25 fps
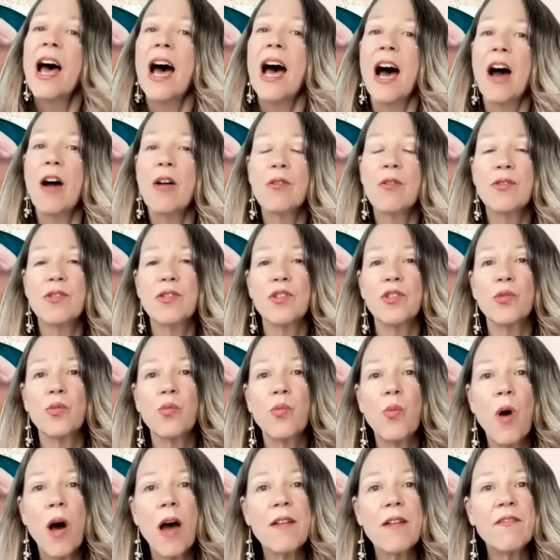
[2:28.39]
houses
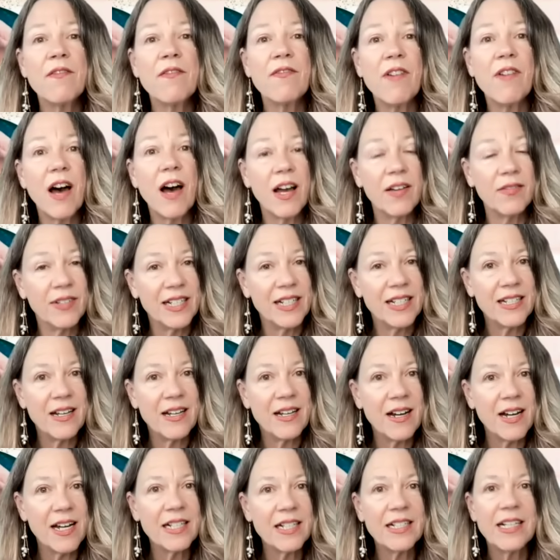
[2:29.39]
one, five, and
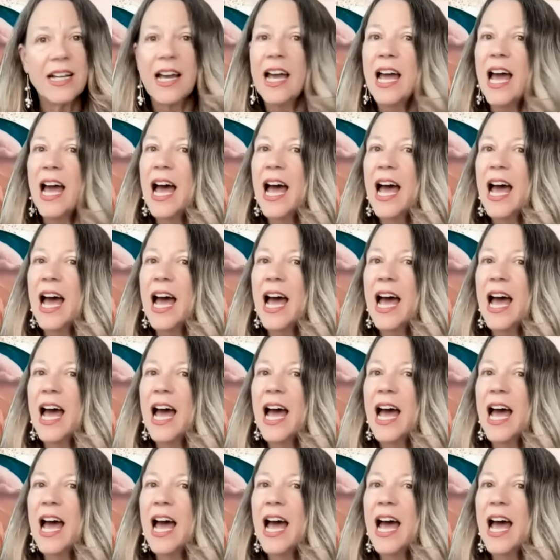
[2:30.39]
nine,